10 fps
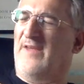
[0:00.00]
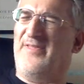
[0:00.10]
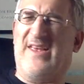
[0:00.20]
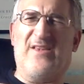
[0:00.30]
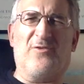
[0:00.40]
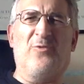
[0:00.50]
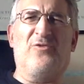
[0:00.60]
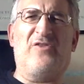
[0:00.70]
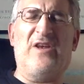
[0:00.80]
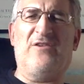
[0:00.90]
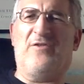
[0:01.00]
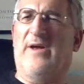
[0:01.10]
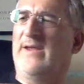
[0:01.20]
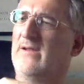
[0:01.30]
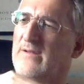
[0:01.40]
I think it's called Sea
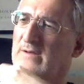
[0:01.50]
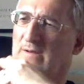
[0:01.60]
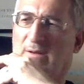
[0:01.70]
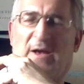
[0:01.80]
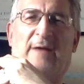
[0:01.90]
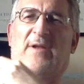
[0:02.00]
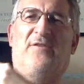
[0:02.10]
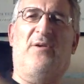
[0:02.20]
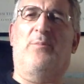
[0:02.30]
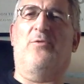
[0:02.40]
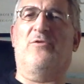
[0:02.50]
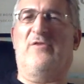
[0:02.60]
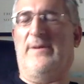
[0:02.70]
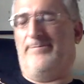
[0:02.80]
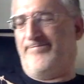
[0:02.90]
Train. Uh, I haven't actually
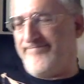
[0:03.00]
bought it.